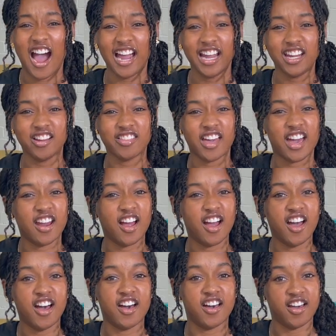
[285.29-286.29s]
hear
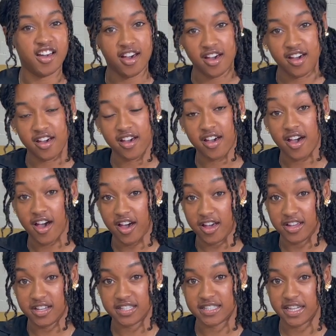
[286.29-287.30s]

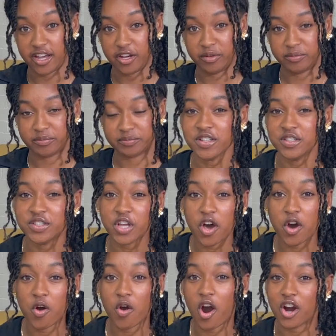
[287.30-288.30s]
that sound.
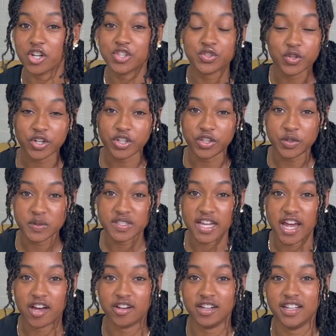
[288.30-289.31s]
So our short U
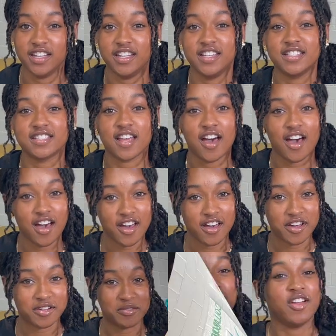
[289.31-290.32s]
sound is
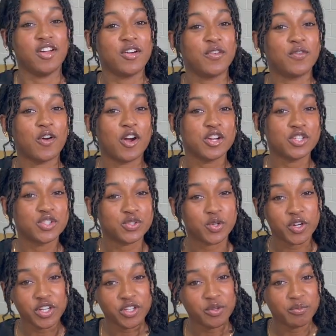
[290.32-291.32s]
up. For our
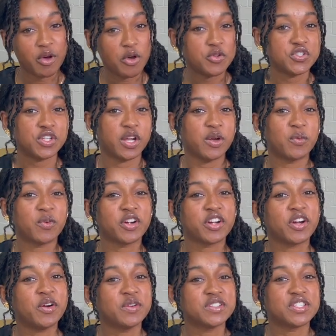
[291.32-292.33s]
short U motion, we're
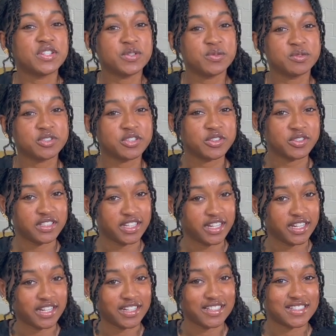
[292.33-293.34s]
going to do a little
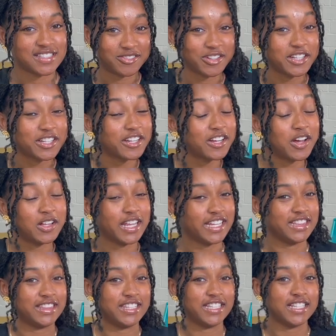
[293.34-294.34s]
dance. We're gonna go
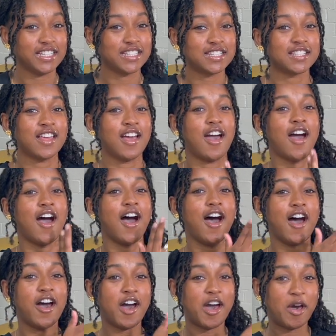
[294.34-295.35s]
like this.
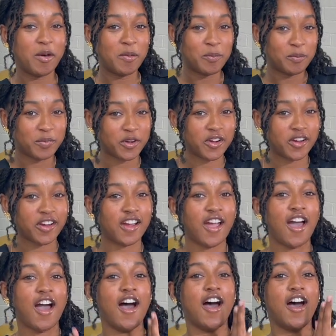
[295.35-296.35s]
Upper,
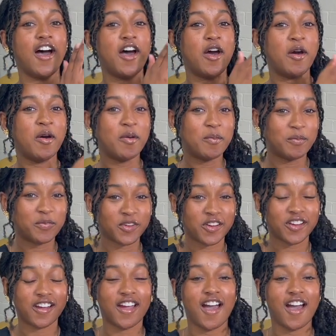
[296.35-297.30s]
upper,